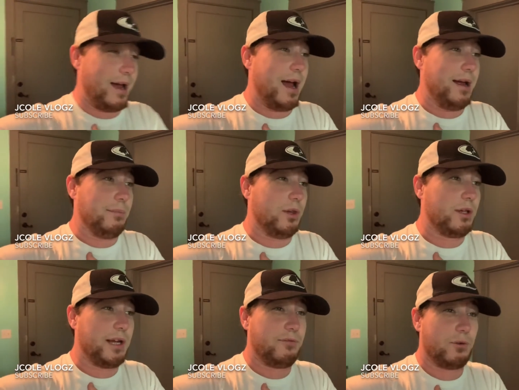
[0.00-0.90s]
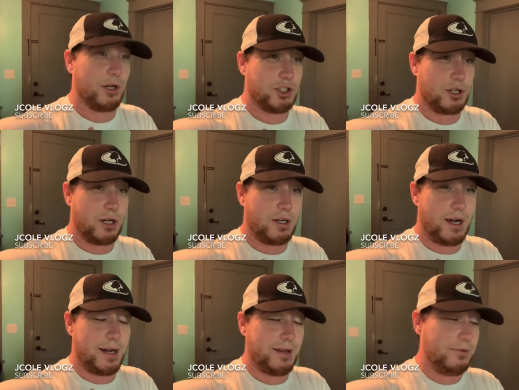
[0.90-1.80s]
I'm looking for a truck
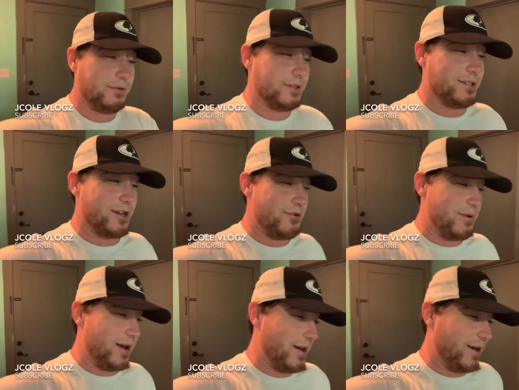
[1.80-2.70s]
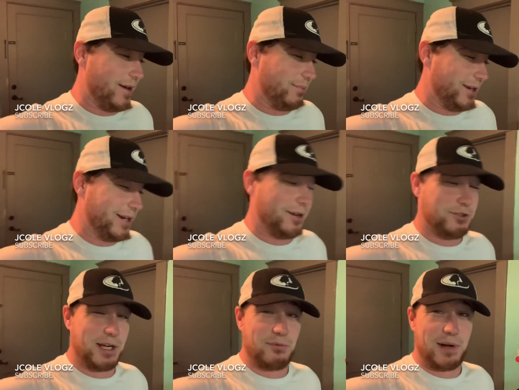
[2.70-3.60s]
right now, so uh, I'm gonna go
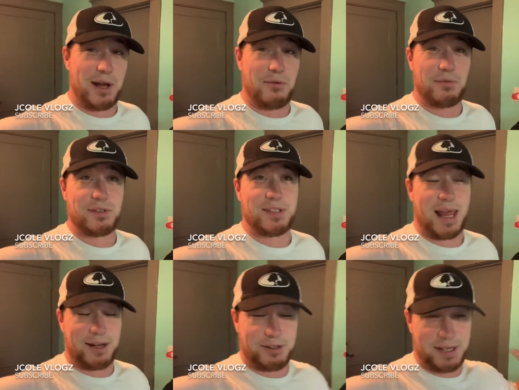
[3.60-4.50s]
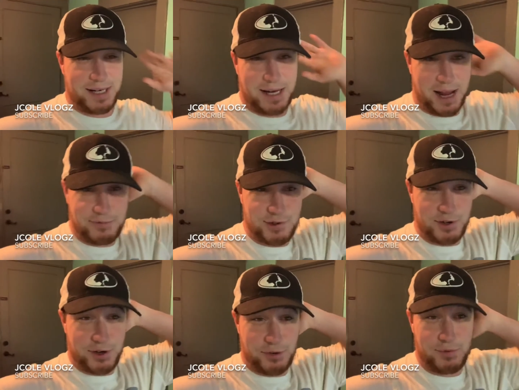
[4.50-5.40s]
check one out Saturday
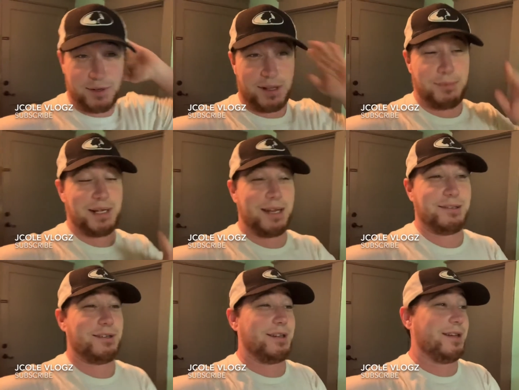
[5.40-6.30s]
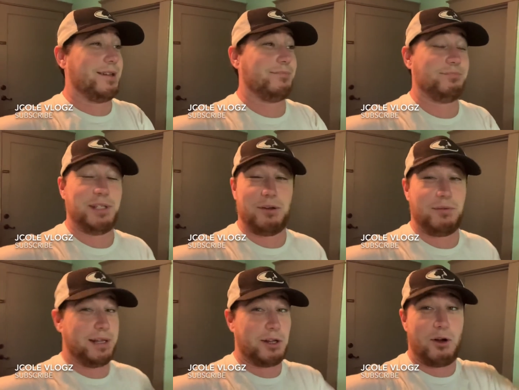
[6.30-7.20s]
afternoon. Let me guys, uh, you know,
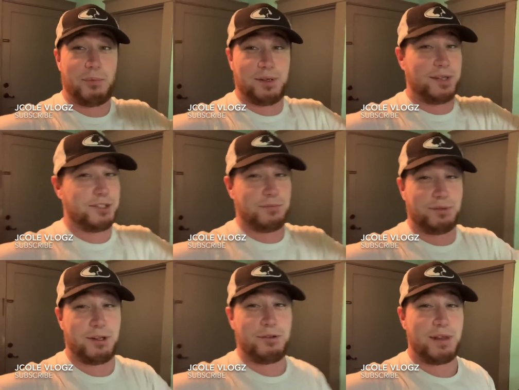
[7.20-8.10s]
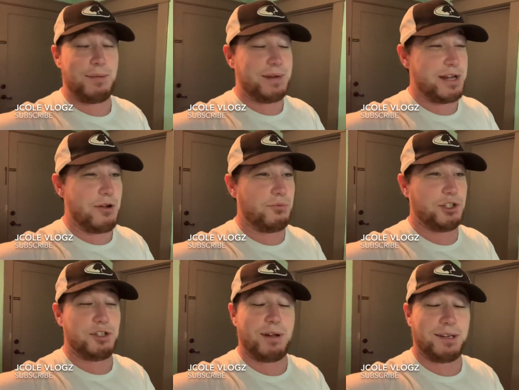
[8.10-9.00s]
in the comment section below, let me know
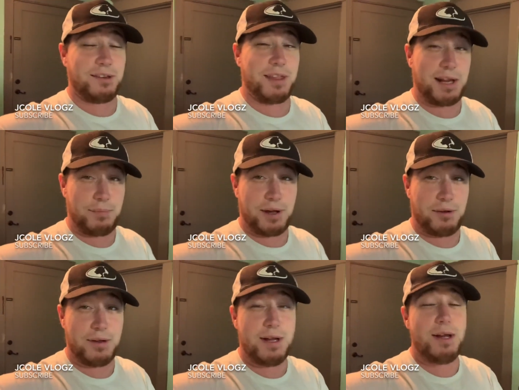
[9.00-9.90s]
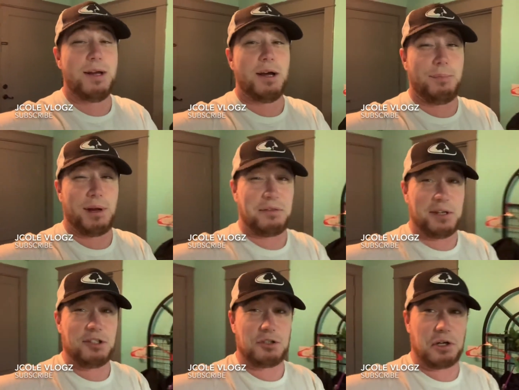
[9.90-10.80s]
what you guys think about about
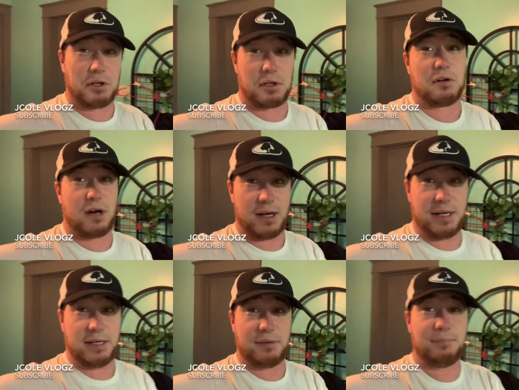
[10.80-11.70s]
this truck right here.